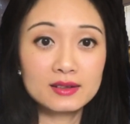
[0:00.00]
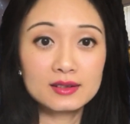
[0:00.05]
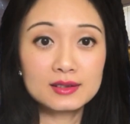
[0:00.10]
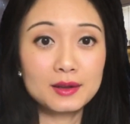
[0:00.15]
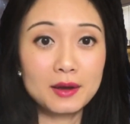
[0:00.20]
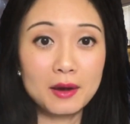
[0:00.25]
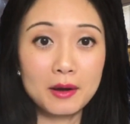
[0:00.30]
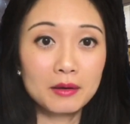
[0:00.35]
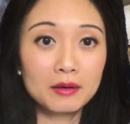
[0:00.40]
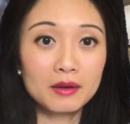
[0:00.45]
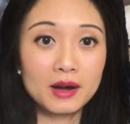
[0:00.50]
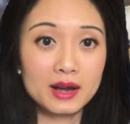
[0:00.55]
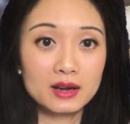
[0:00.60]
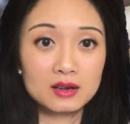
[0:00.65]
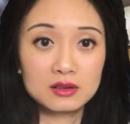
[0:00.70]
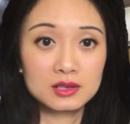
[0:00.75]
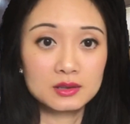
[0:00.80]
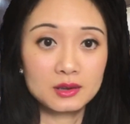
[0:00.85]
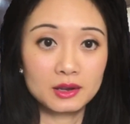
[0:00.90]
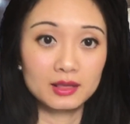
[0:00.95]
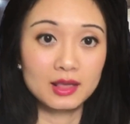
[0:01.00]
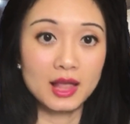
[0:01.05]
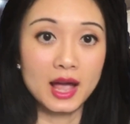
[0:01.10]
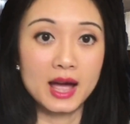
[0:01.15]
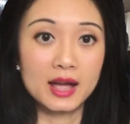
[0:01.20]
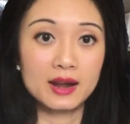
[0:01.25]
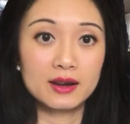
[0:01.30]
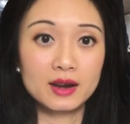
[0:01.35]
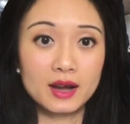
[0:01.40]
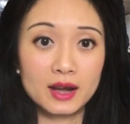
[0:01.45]
so I don't speak
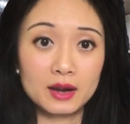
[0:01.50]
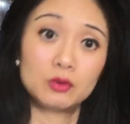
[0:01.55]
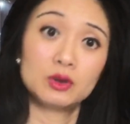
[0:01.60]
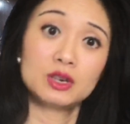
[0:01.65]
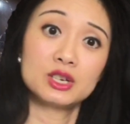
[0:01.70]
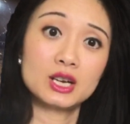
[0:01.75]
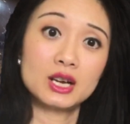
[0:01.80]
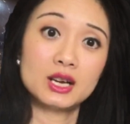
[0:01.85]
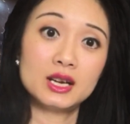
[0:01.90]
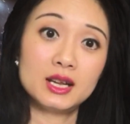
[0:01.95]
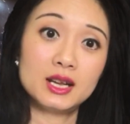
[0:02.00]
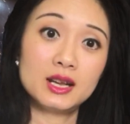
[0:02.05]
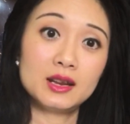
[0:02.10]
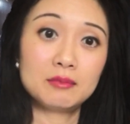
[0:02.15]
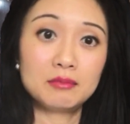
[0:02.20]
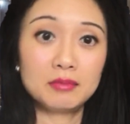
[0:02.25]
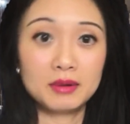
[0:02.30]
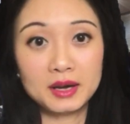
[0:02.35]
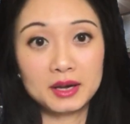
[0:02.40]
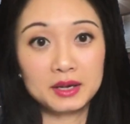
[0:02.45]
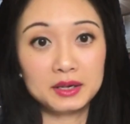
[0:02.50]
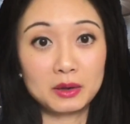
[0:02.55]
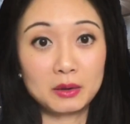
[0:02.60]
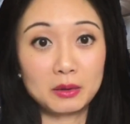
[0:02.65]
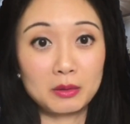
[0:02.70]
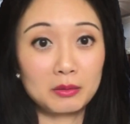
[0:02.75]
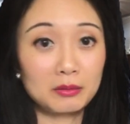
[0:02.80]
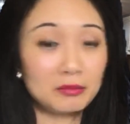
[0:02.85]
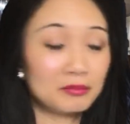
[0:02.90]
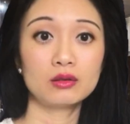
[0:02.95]
Latin. I wish I did, but I don't.